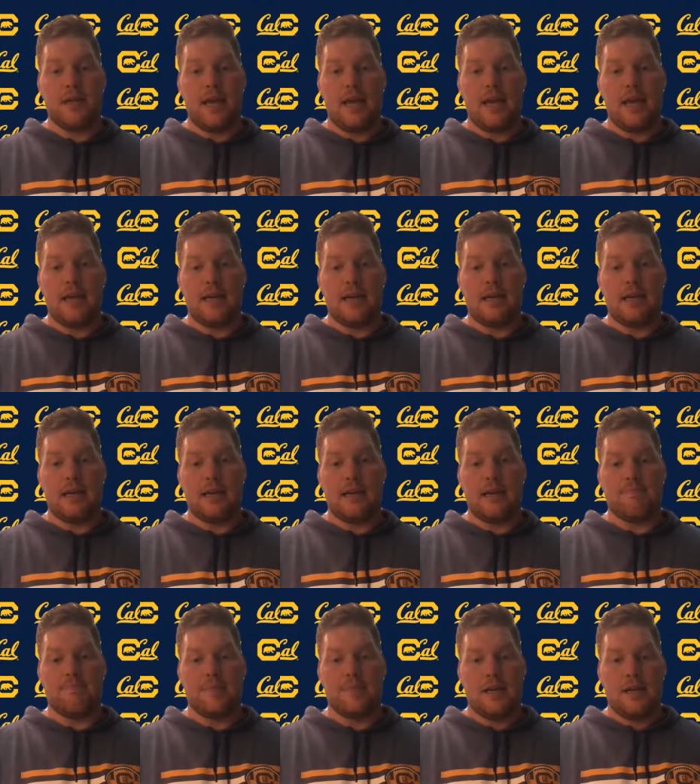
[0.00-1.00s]
And,
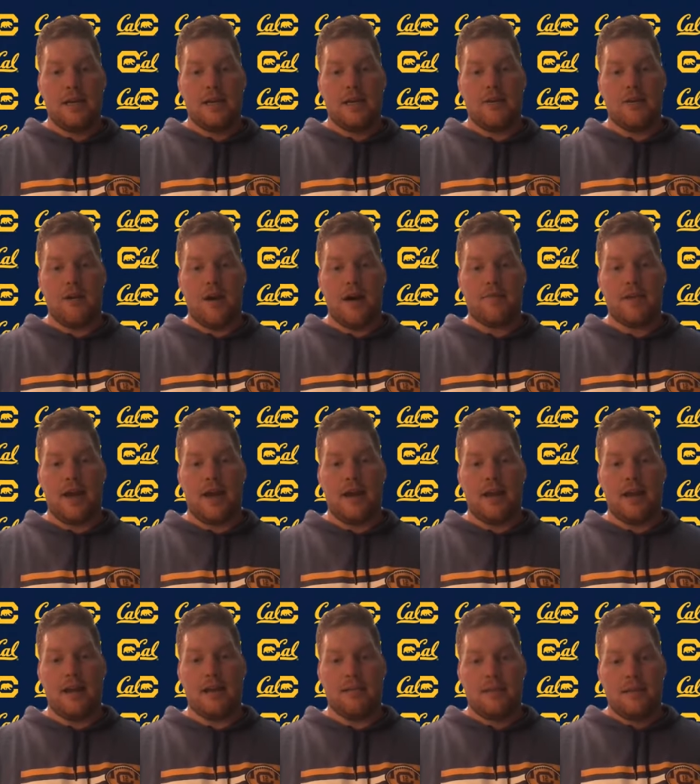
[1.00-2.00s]
um, you know, I've kind
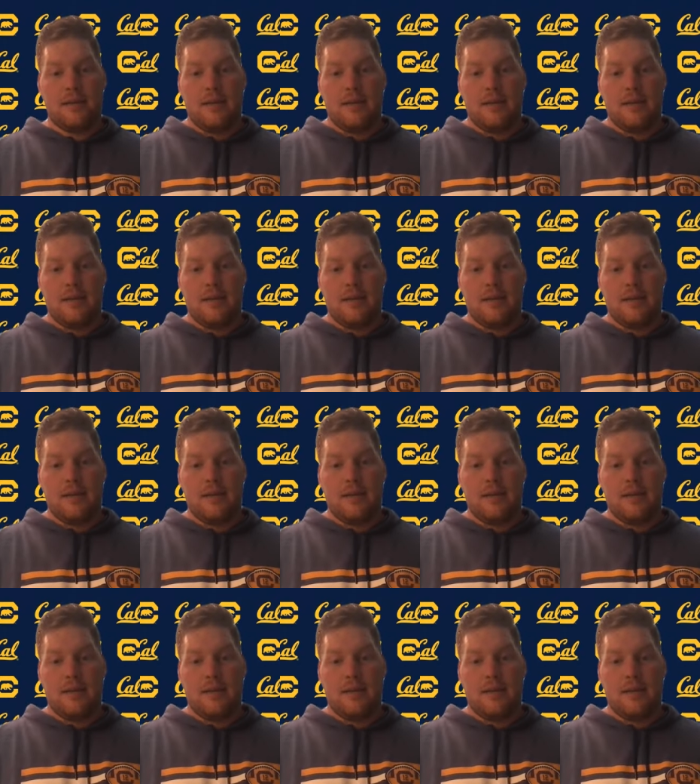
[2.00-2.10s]
of,